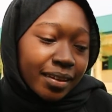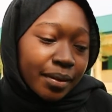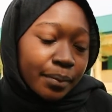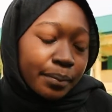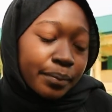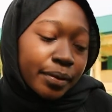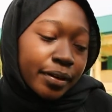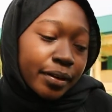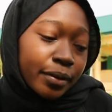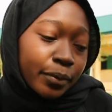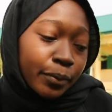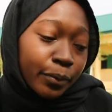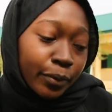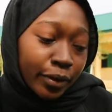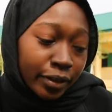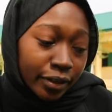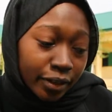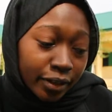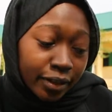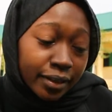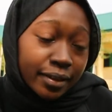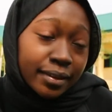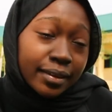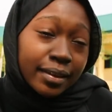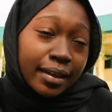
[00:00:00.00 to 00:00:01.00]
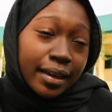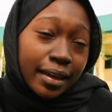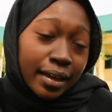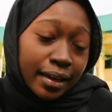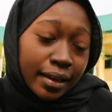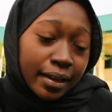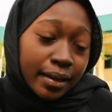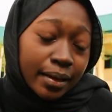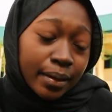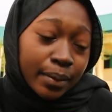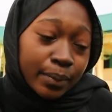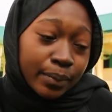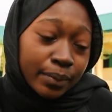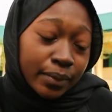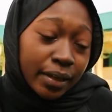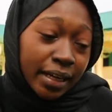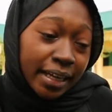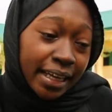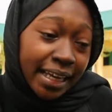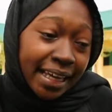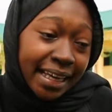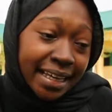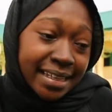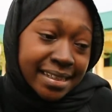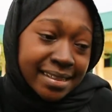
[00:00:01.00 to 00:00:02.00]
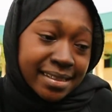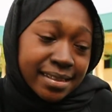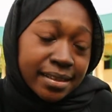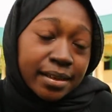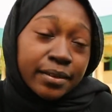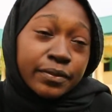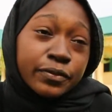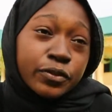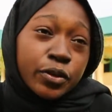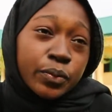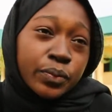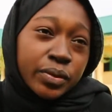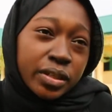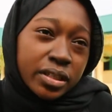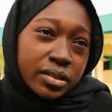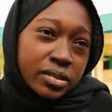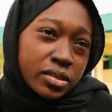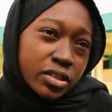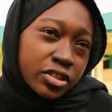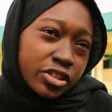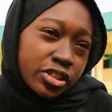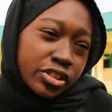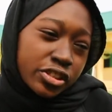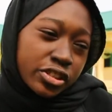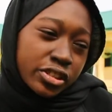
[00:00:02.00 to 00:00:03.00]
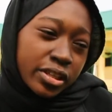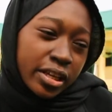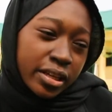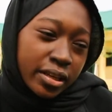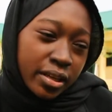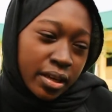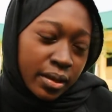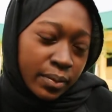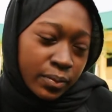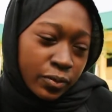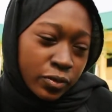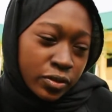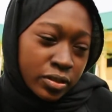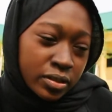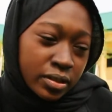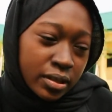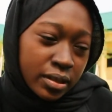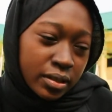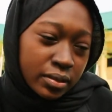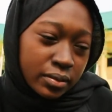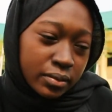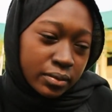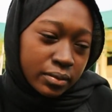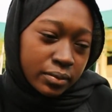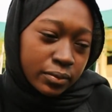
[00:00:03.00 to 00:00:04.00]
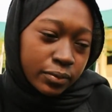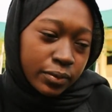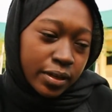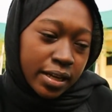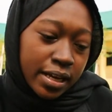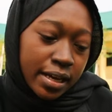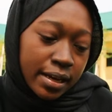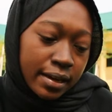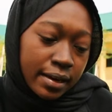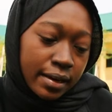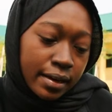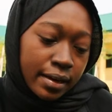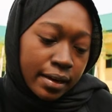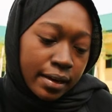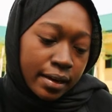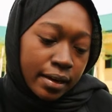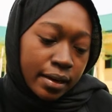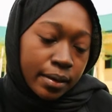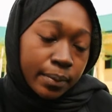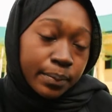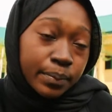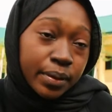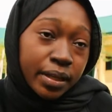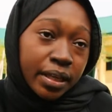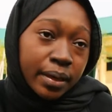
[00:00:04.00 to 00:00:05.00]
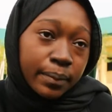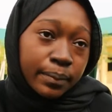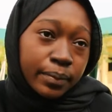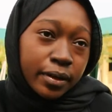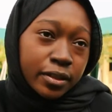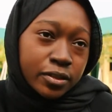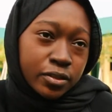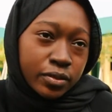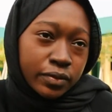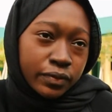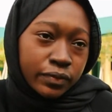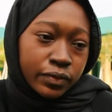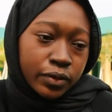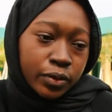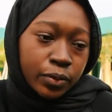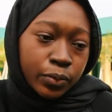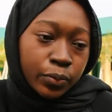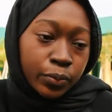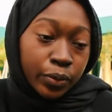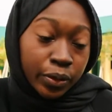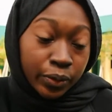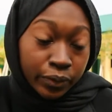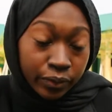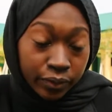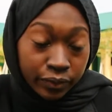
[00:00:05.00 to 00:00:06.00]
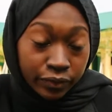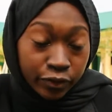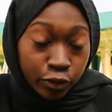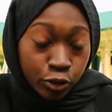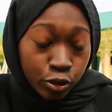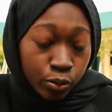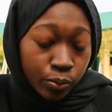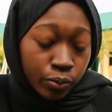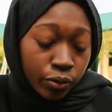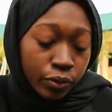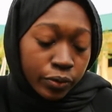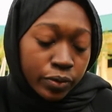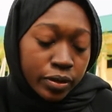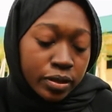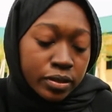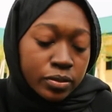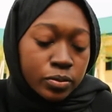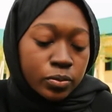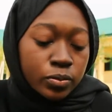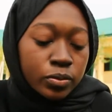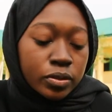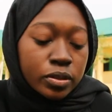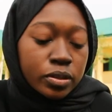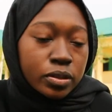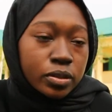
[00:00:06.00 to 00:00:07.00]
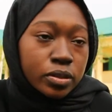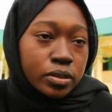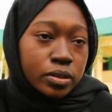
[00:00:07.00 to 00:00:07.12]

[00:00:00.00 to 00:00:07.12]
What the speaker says: but one good thing, I guess, from the insurgency that came was that when I became part of when Future Progress was.